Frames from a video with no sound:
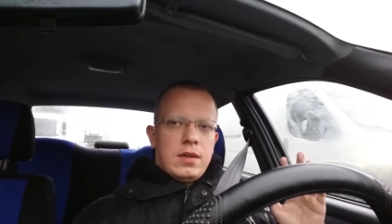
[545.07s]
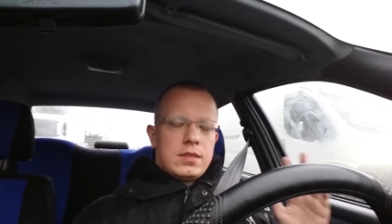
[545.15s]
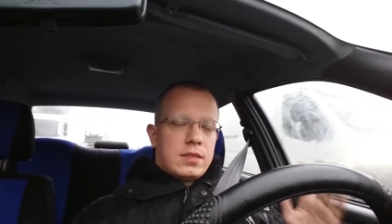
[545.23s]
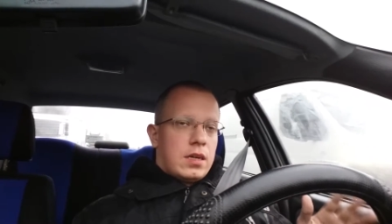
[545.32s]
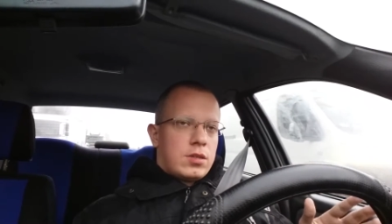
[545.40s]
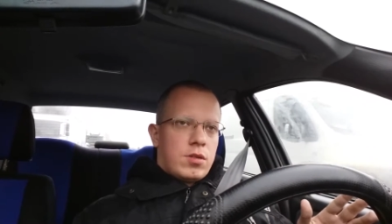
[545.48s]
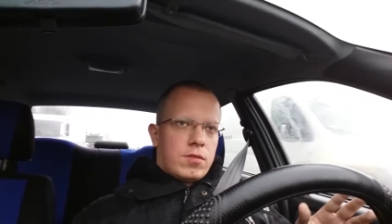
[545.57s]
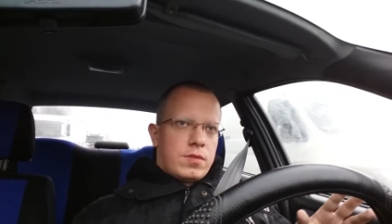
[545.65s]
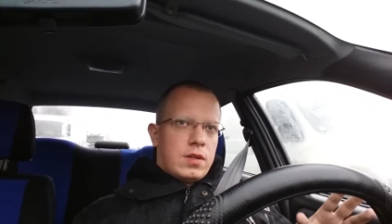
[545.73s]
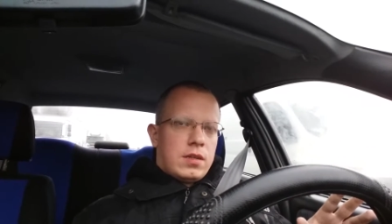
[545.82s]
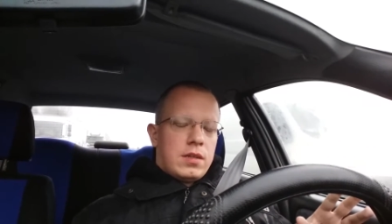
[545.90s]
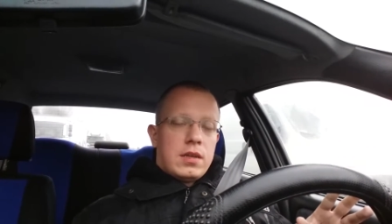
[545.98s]
such
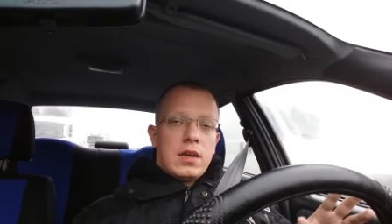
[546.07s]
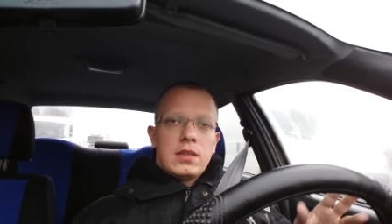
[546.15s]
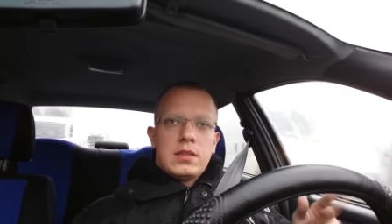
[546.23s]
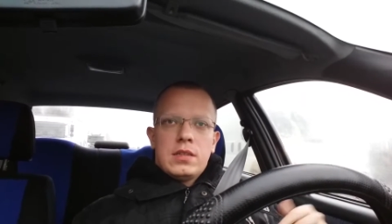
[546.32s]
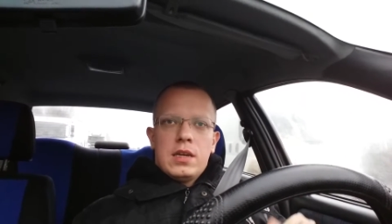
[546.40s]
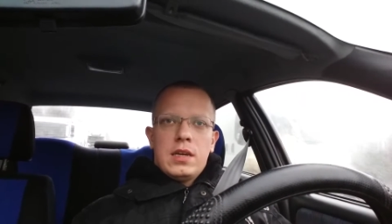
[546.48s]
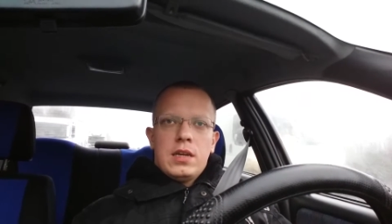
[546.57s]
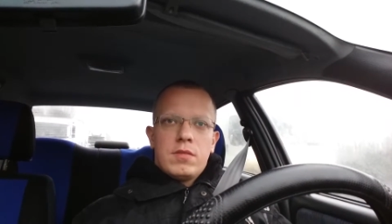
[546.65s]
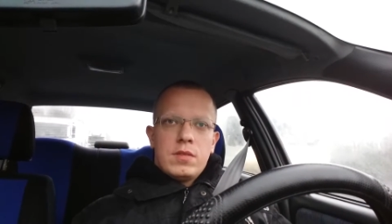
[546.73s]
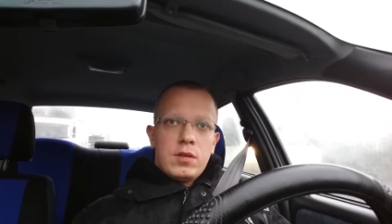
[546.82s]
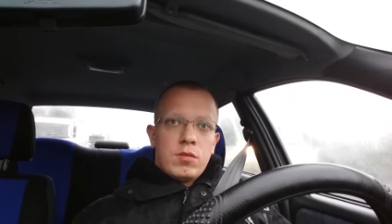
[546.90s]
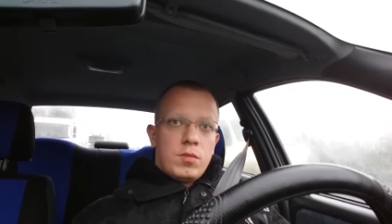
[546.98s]
often that in the
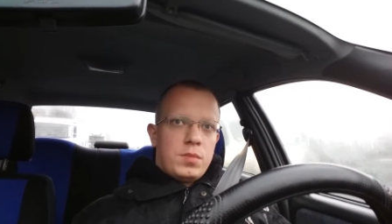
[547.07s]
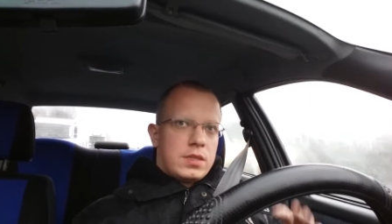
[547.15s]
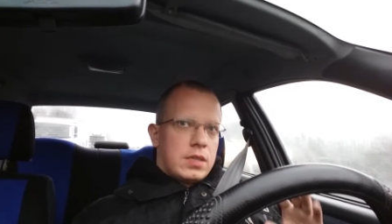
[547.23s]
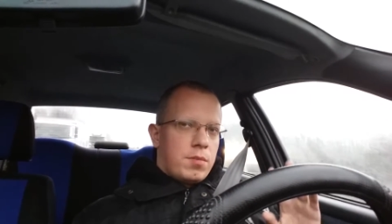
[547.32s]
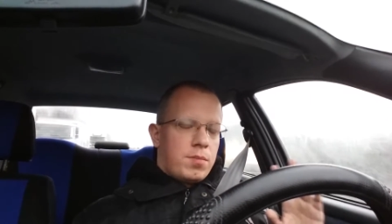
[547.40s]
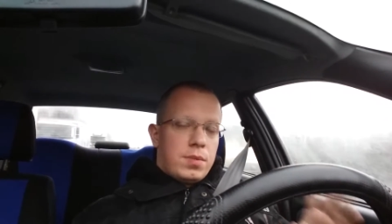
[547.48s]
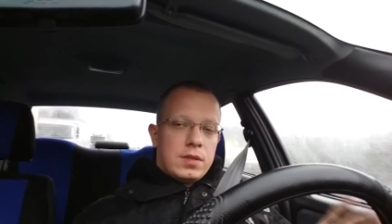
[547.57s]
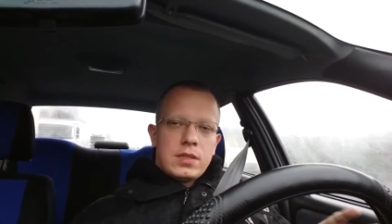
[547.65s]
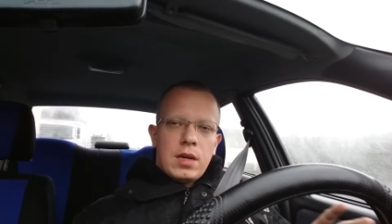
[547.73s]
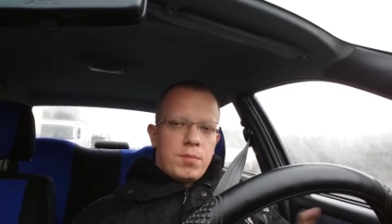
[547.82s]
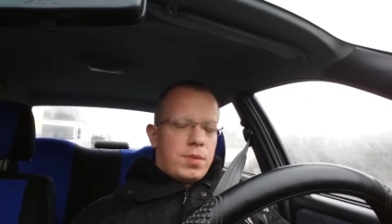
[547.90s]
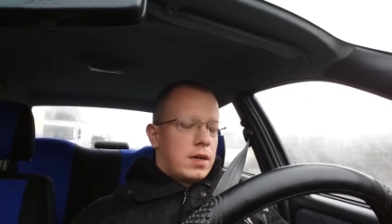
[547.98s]
evening will be
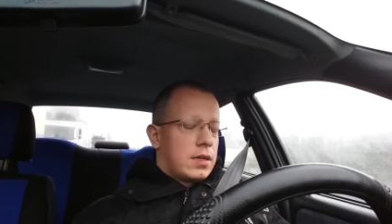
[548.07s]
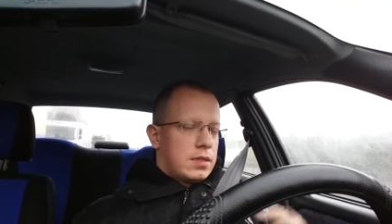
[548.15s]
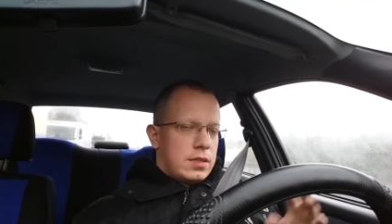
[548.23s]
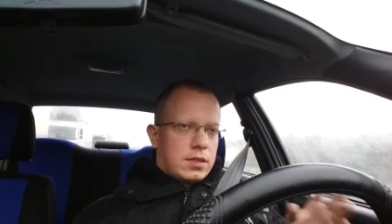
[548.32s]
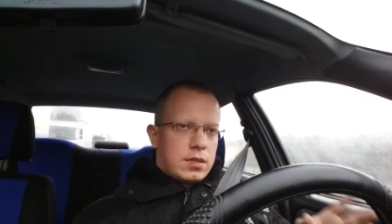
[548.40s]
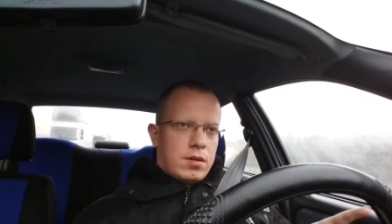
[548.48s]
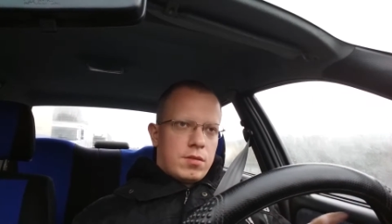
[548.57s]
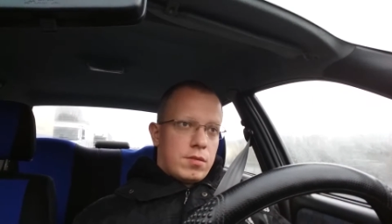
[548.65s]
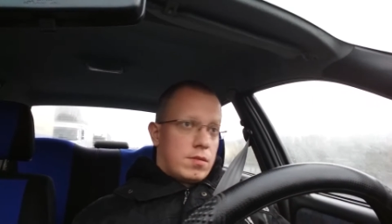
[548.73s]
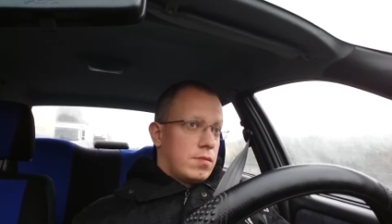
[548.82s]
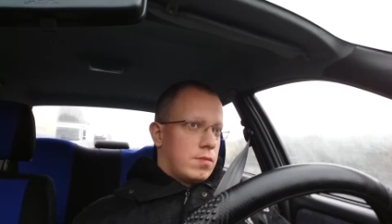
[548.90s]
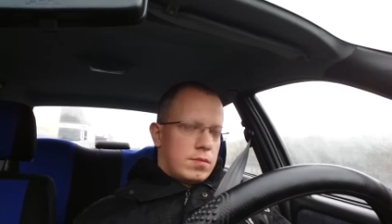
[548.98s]
some parties. So
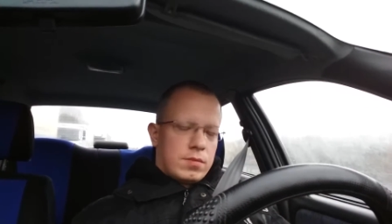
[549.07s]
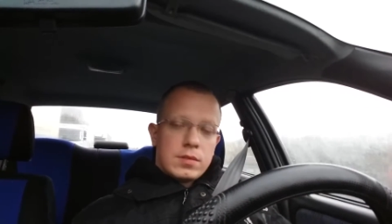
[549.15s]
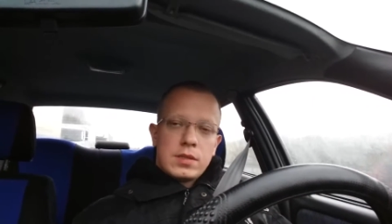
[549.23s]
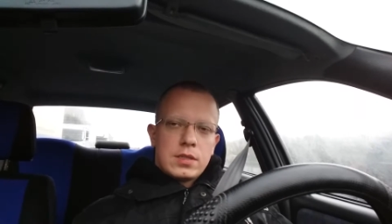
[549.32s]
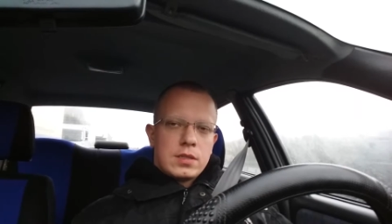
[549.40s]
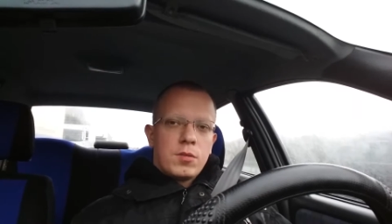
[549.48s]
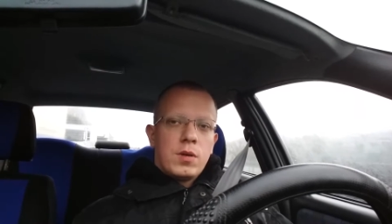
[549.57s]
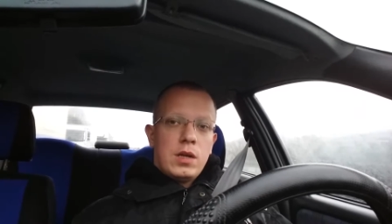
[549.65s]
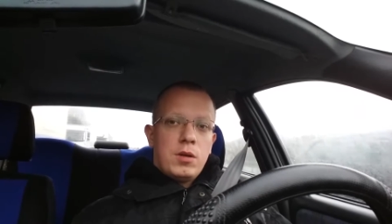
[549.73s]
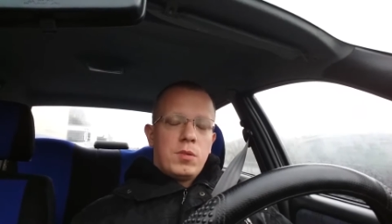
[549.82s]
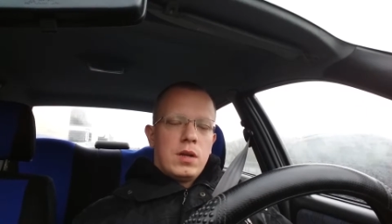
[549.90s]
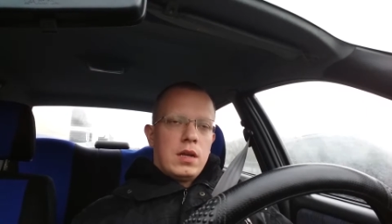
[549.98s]
it's
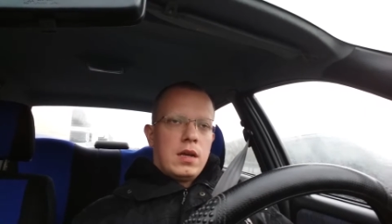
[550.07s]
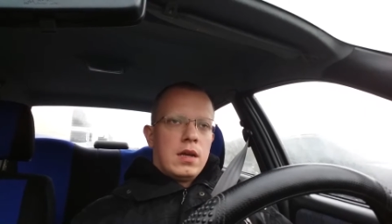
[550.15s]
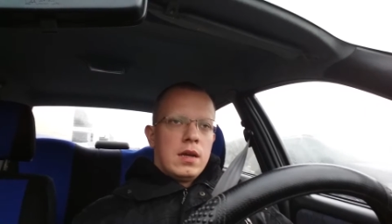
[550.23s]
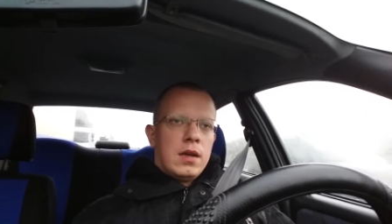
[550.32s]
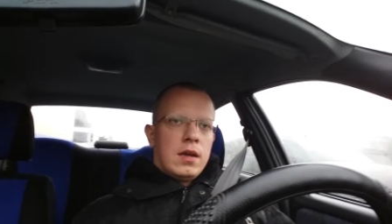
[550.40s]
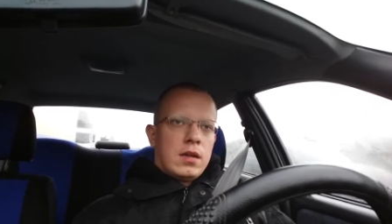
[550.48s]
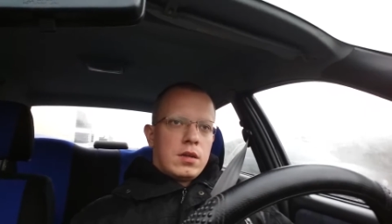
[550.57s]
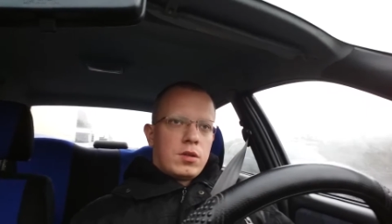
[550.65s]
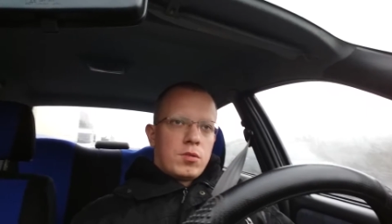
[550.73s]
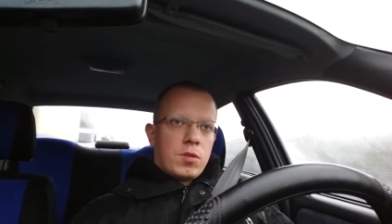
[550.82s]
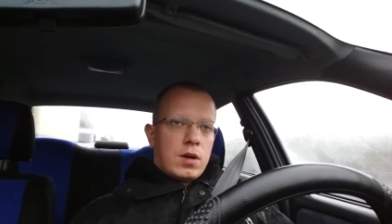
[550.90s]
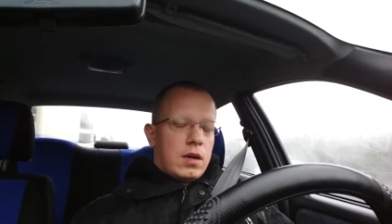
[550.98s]
really
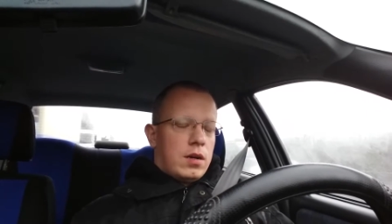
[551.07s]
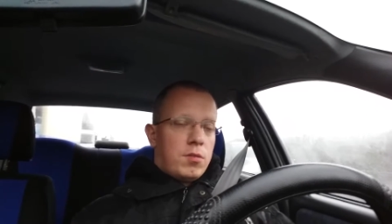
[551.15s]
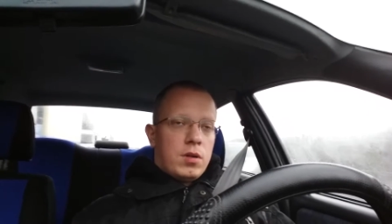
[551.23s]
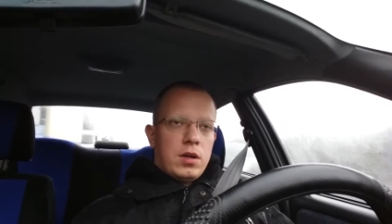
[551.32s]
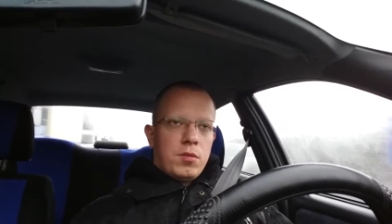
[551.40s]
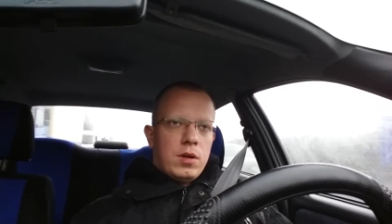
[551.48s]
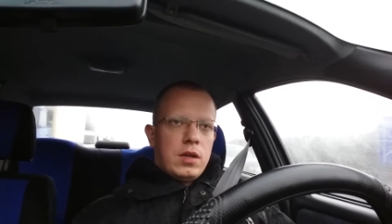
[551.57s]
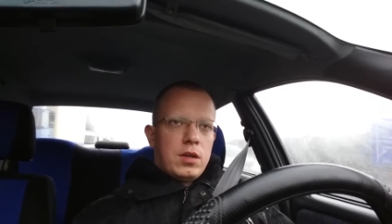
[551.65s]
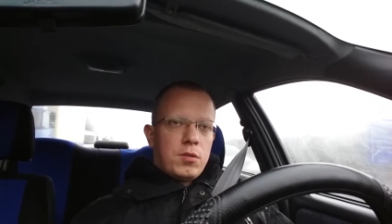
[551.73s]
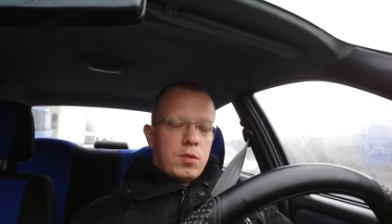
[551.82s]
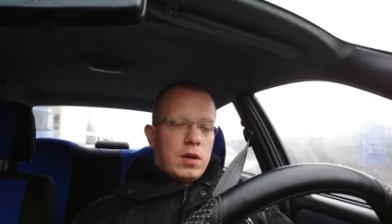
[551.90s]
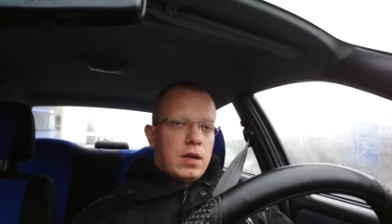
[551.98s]

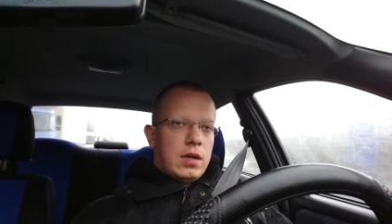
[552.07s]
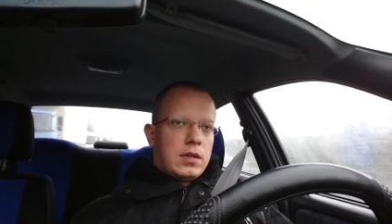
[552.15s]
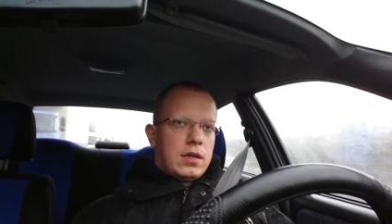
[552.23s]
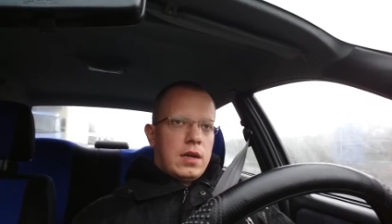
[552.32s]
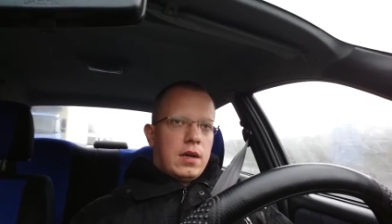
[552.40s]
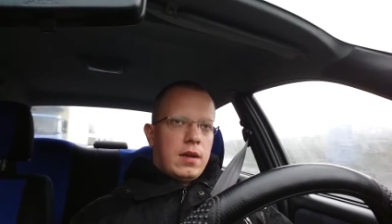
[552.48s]
great